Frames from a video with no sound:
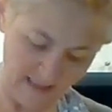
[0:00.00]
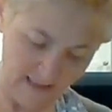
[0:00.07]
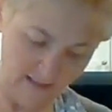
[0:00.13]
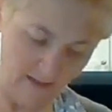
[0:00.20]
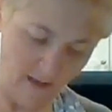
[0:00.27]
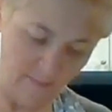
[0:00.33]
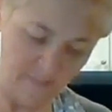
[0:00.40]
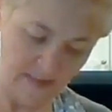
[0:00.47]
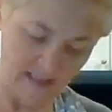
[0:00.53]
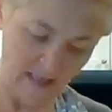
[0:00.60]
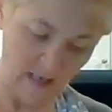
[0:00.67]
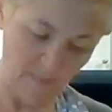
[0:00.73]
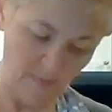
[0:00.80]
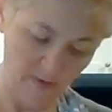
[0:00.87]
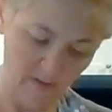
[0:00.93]
like lumps
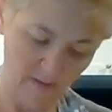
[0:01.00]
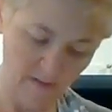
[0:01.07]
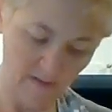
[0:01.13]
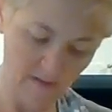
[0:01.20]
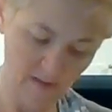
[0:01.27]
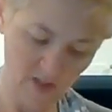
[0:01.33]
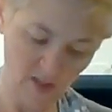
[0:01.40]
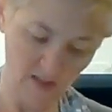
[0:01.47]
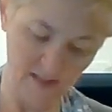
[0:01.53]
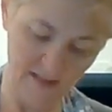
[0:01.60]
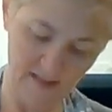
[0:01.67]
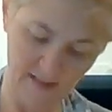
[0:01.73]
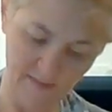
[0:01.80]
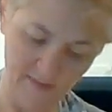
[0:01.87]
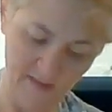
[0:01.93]
up. Should have
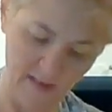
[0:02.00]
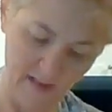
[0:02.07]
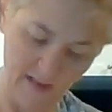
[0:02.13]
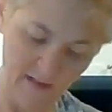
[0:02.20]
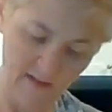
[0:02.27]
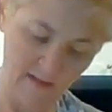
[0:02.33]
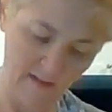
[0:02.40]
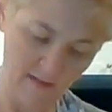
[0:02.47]
sifted it.